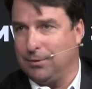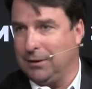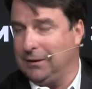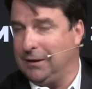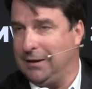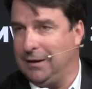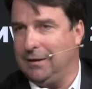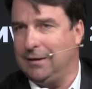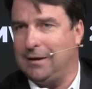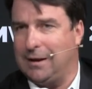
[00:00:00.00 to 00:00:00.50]

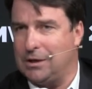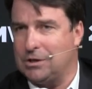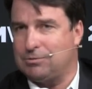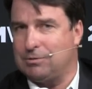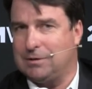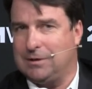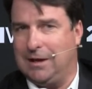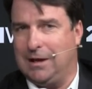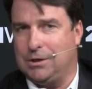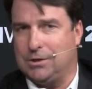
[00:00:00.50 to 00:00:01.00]
really kind of
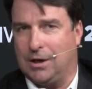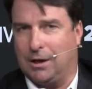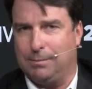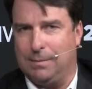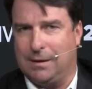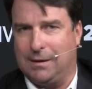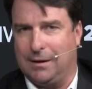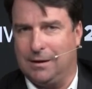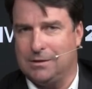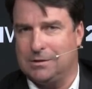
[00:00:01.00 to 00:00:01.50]
strategic
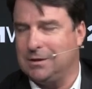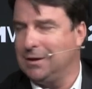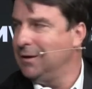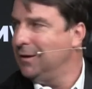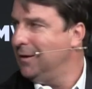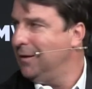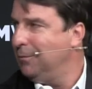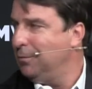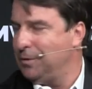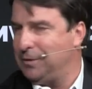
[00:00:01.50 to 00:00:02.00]
because
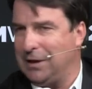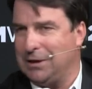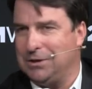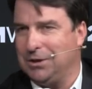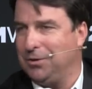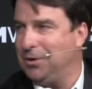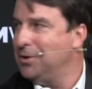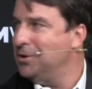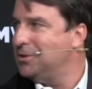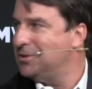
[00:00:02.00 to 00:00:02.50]
what they
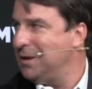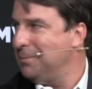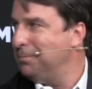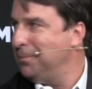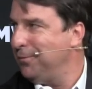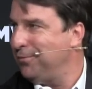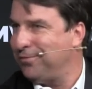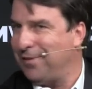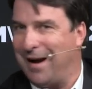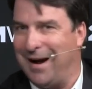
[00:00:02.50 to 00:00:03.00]
do is simplify